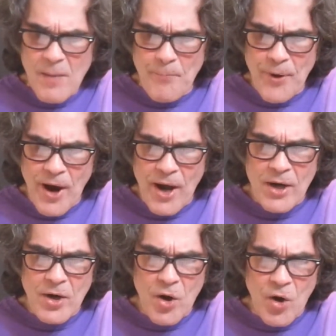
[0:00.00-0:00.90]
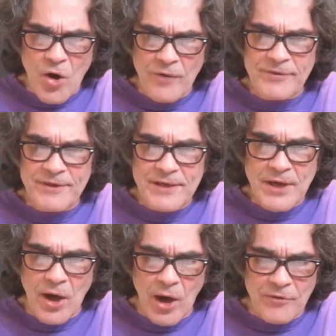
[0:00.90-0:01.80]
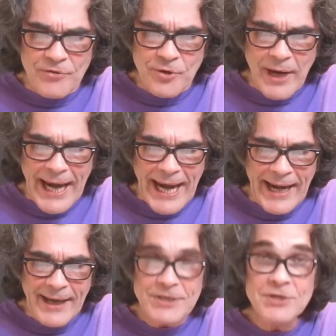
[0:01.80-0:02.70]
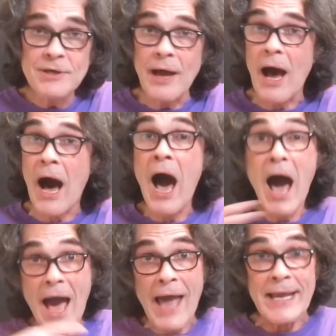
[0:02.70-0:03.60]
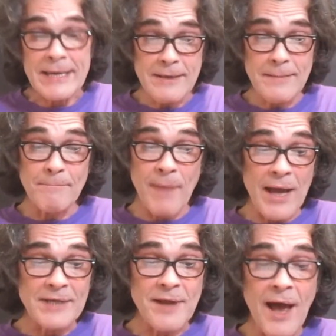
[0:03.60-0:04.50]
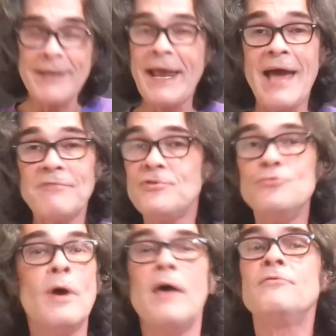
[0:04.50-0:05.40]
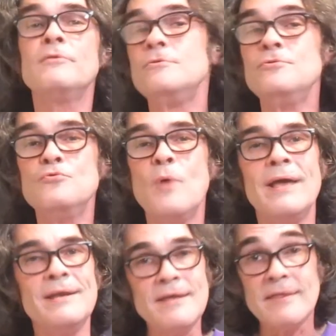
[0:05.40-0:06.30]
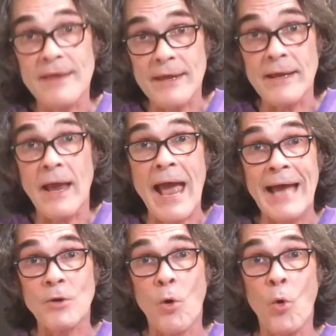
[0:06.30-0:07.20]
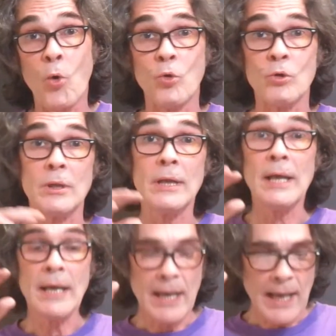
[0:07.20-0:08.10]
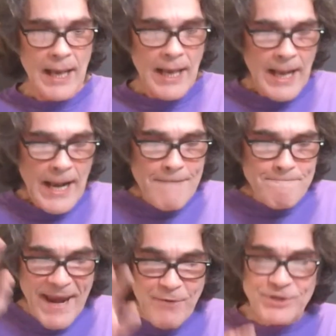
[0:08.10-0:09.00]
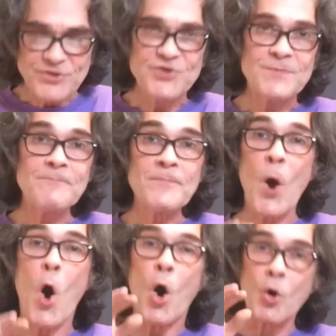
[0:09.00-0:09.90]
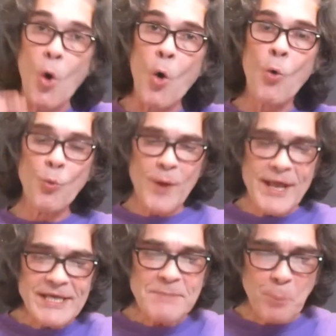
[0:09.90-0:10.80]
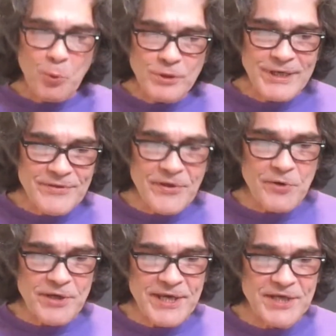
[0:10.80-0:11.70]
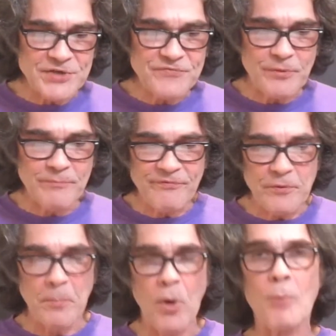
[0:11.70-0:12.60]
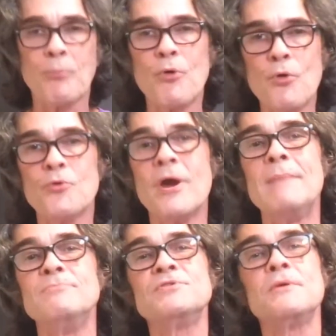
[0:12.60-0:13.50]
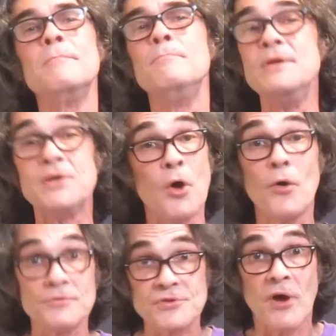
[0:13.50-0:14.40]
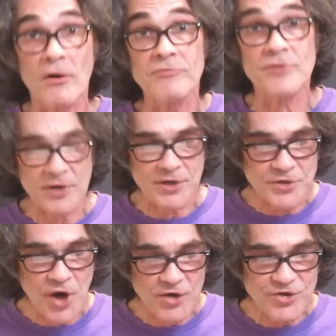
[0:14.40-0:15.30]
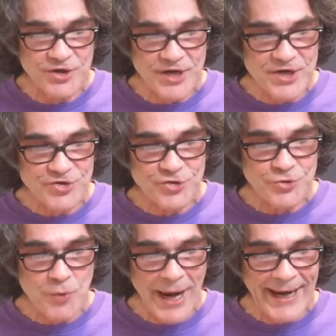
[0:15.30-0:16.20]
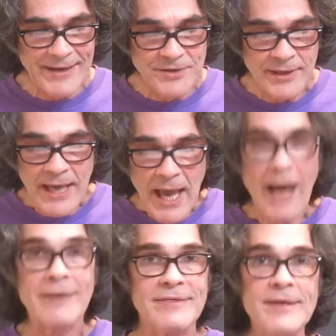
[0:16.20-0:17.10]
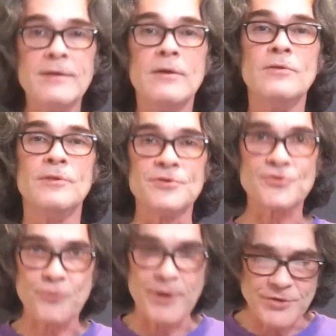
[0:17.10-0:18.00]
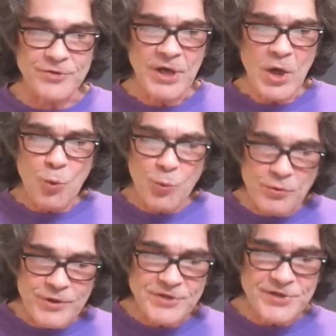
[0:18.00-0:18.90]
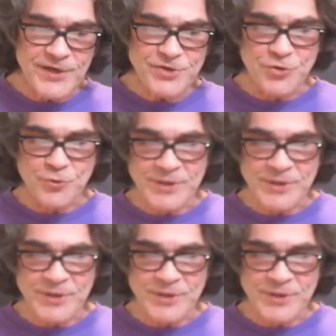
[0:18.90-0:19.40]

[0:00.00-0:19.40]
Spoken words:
But on the other hand, I might not have to ever do anything at all. Parents are already pulling their kids from football programs because of the concussion issue, and I think this trend will continue.